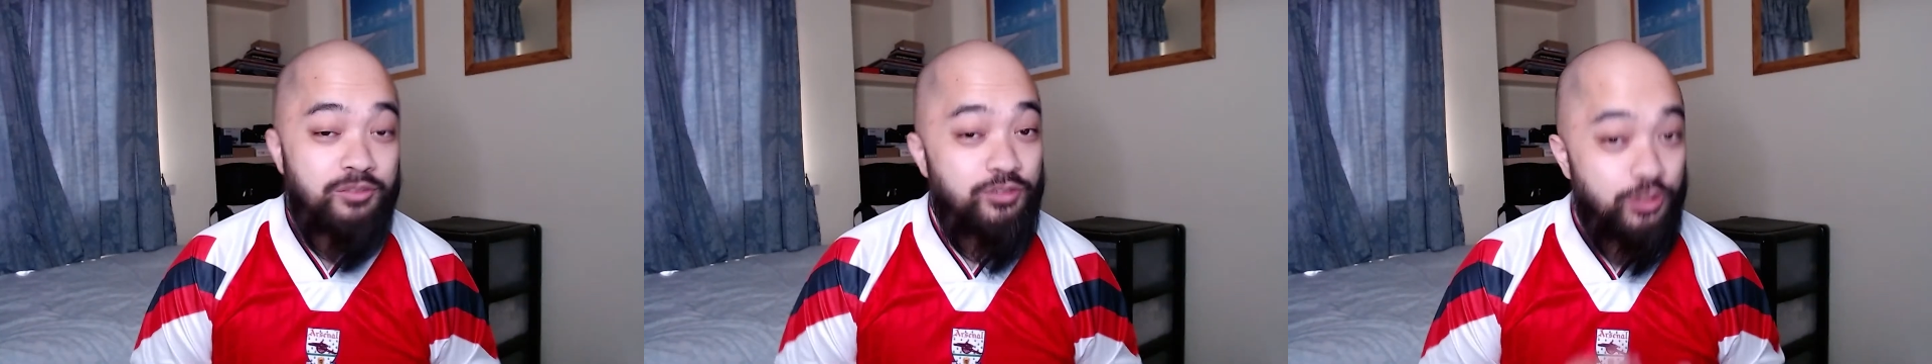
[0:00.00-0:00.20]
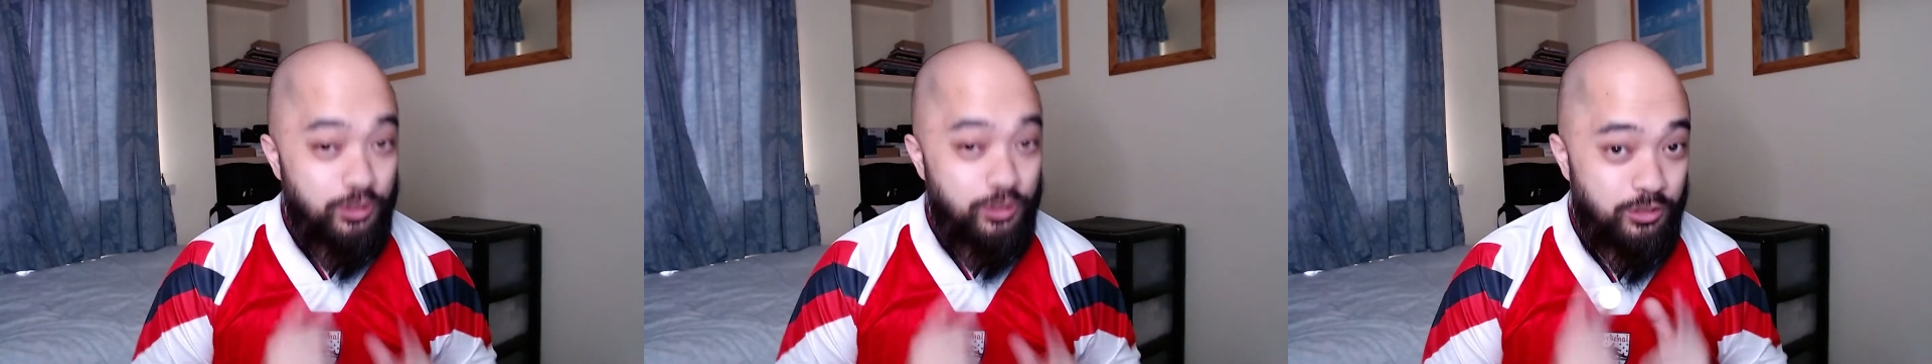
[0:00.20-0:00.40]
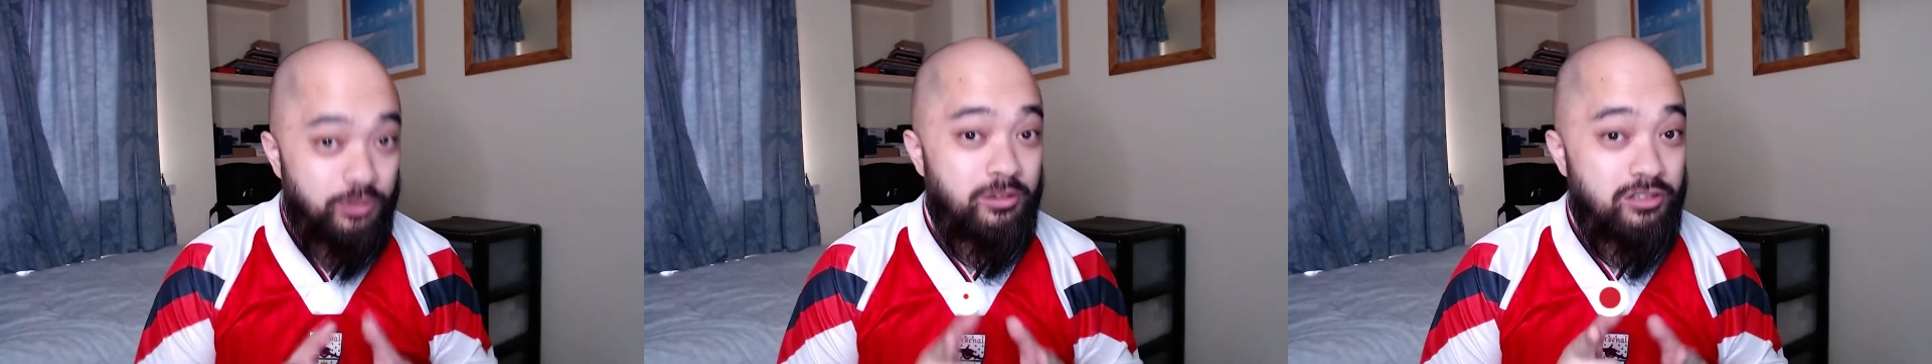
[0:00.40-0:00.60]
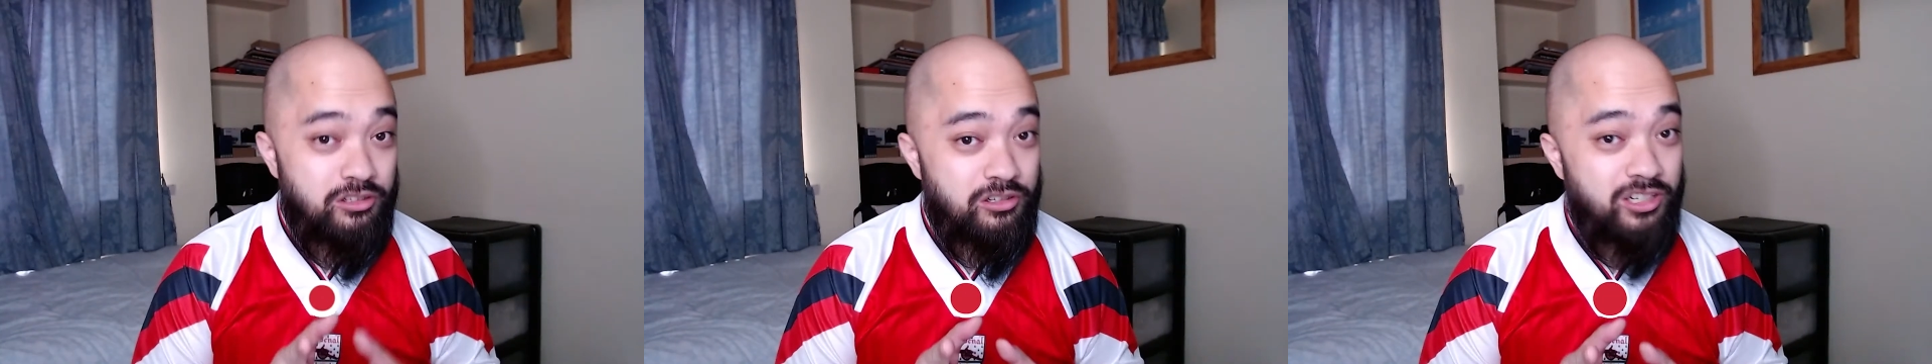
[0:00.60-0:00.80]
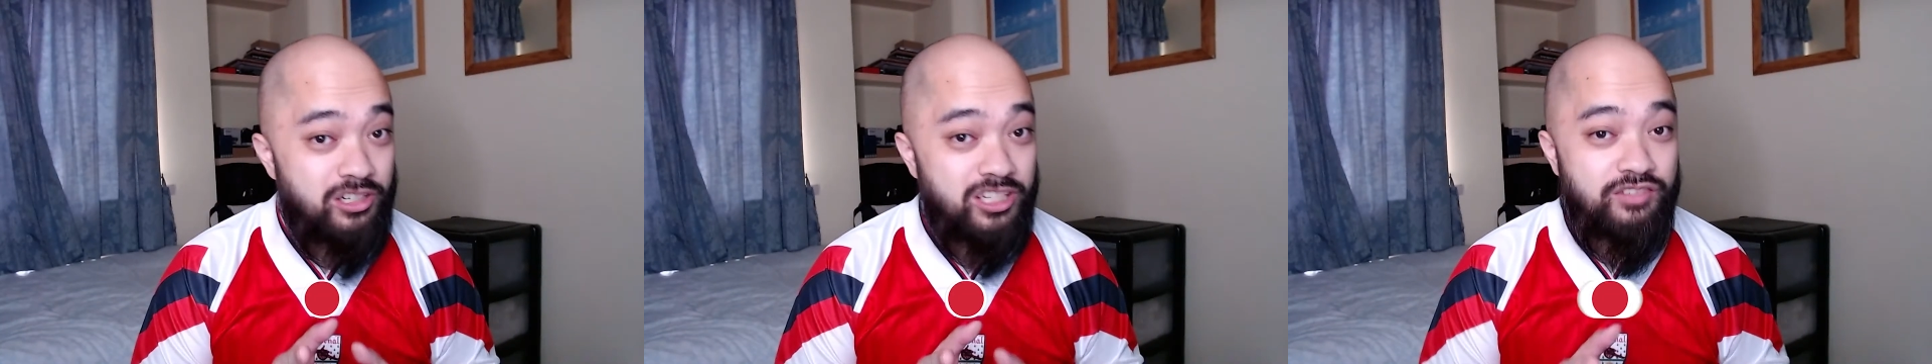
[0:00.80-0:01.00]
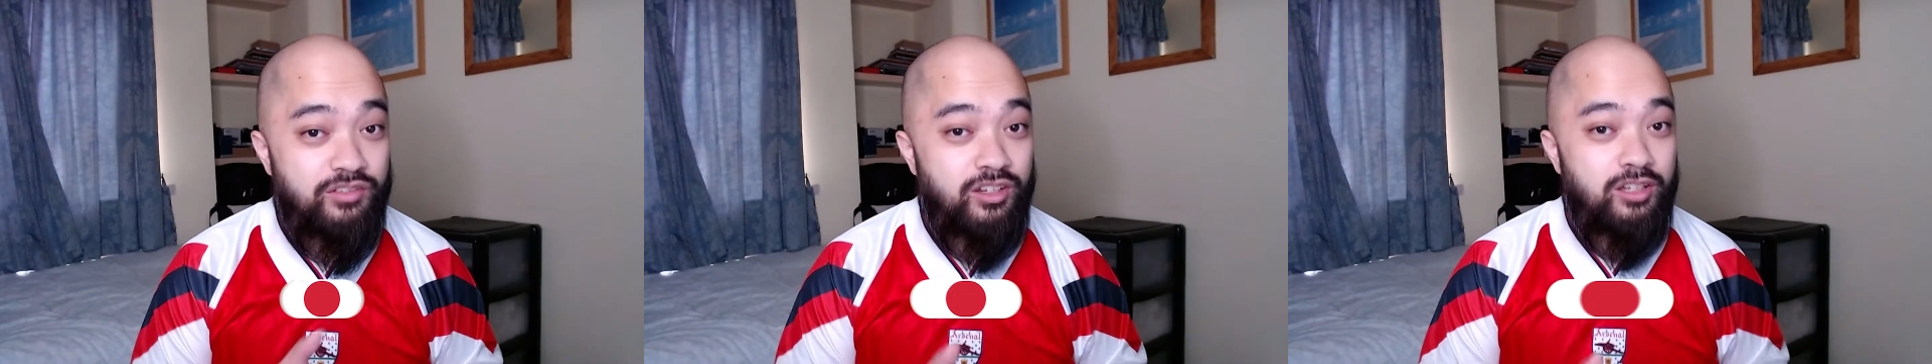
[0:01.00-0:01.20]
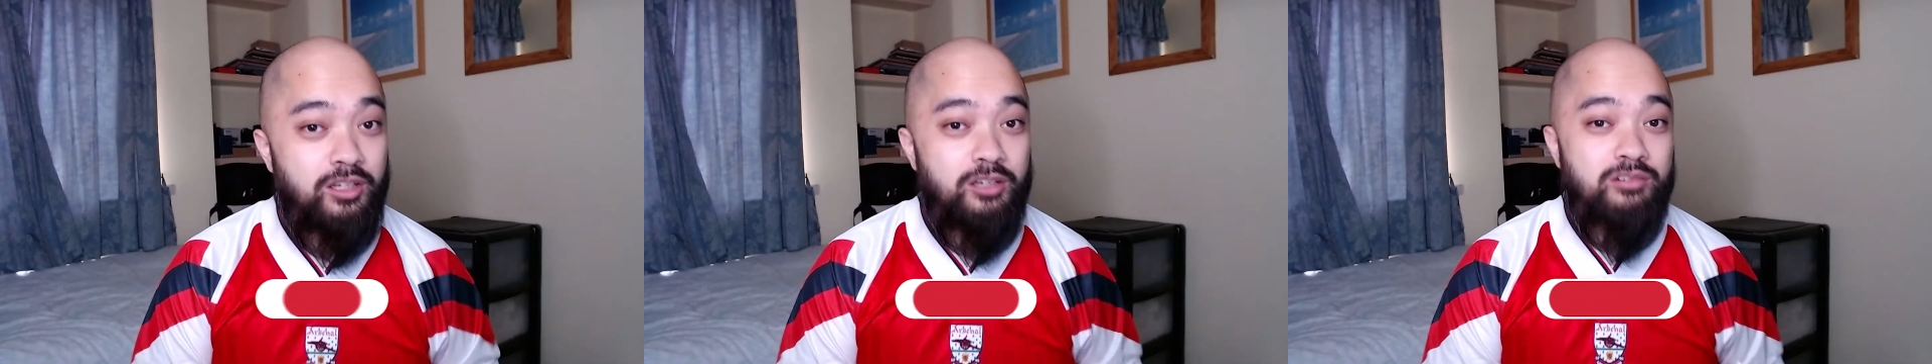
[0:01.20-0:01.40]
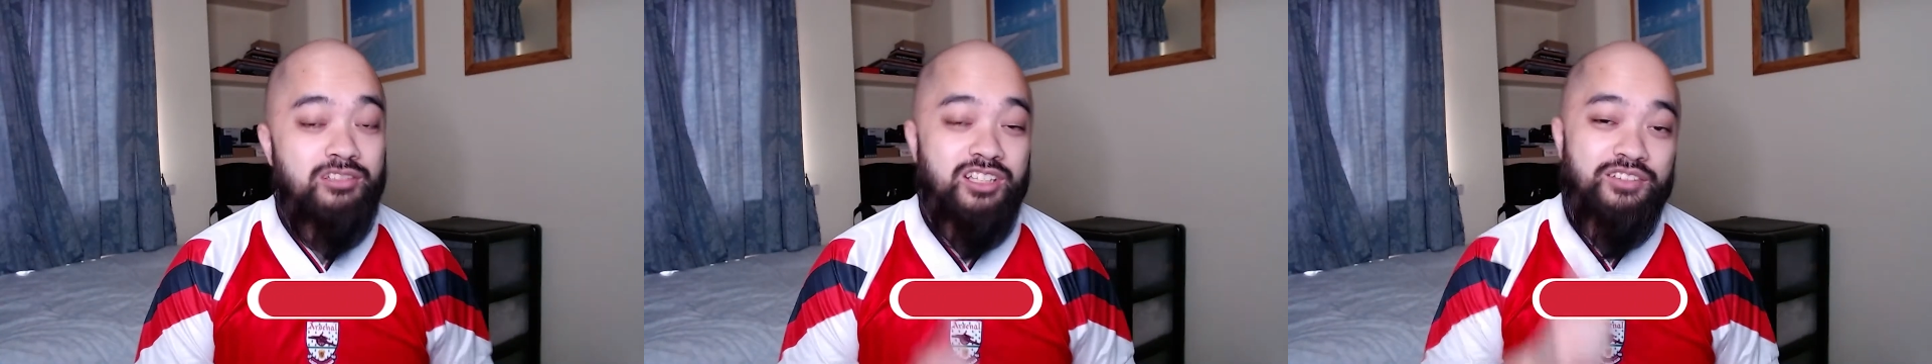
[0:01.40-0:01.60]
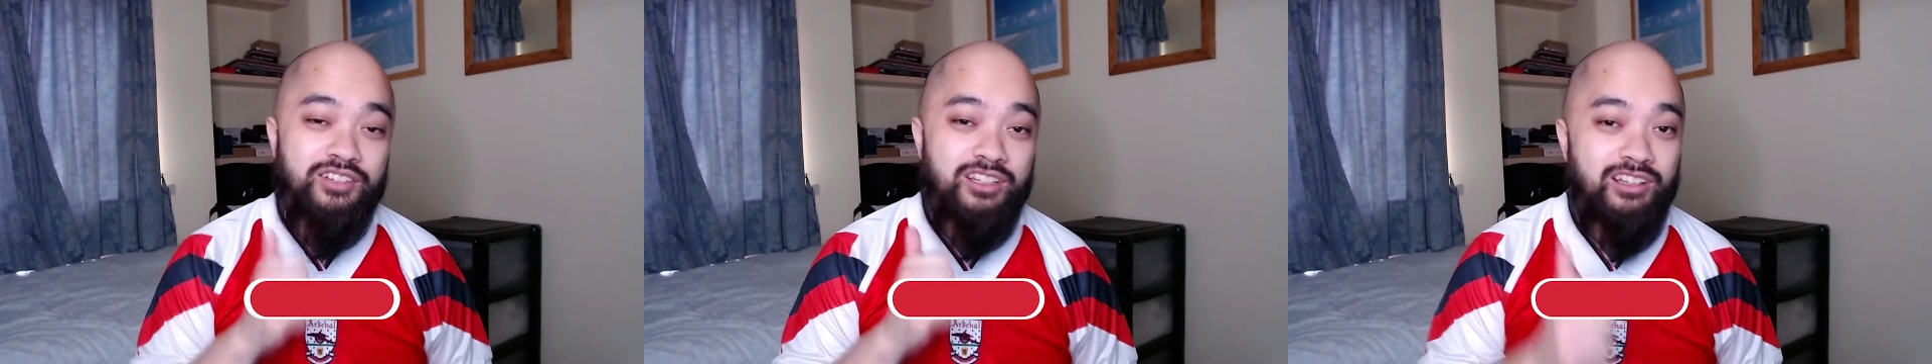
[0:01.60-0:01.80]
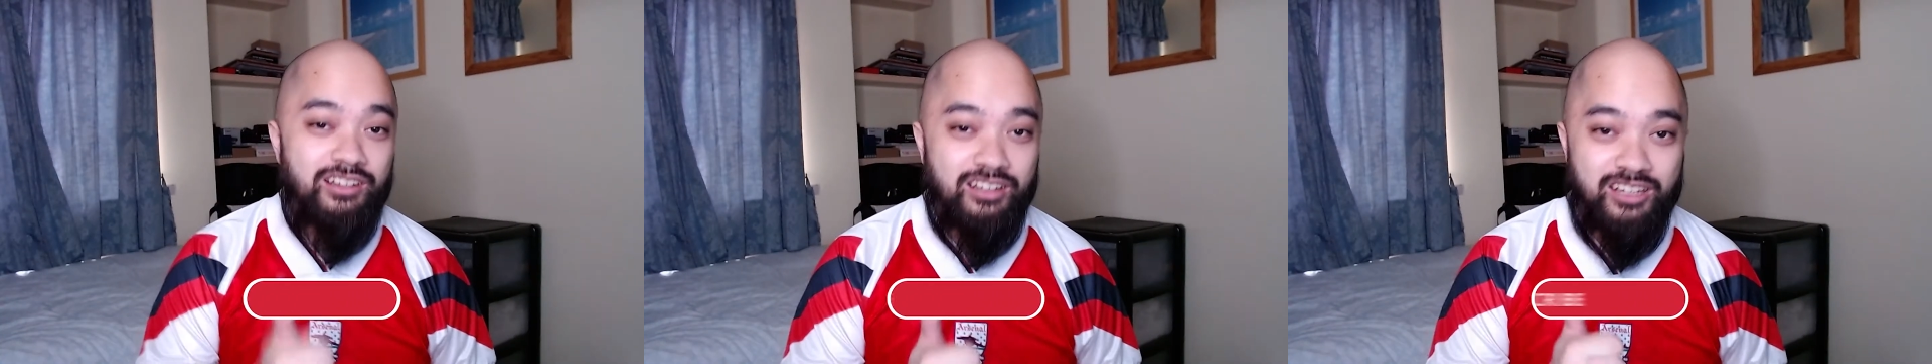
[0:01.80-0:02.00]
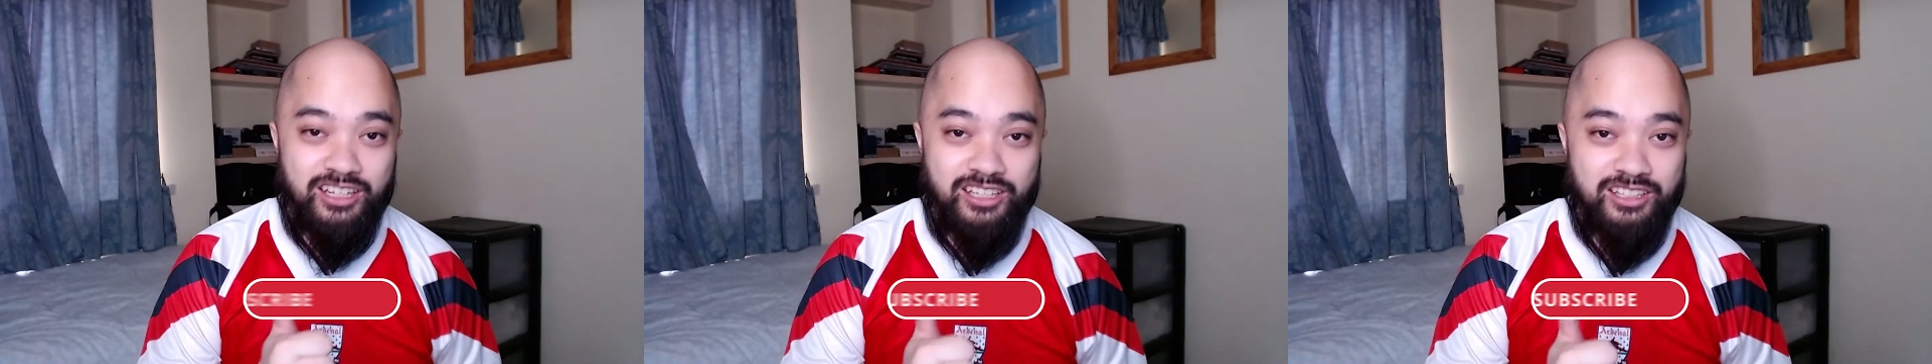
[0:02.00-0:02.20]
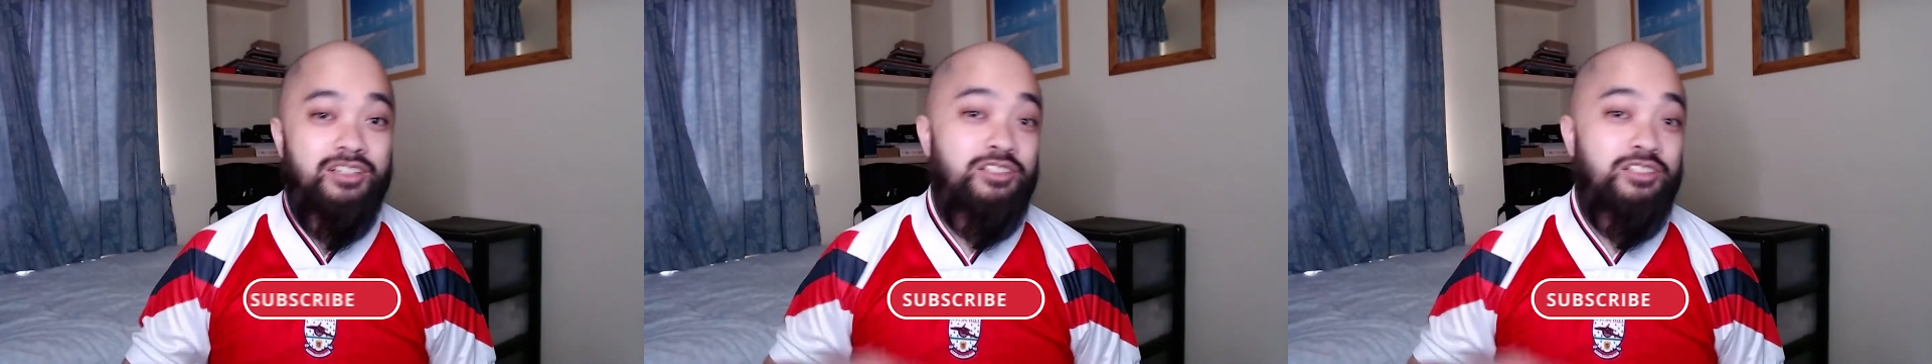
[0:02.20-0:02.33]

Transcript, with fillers: you do enjoy this video, give it a like,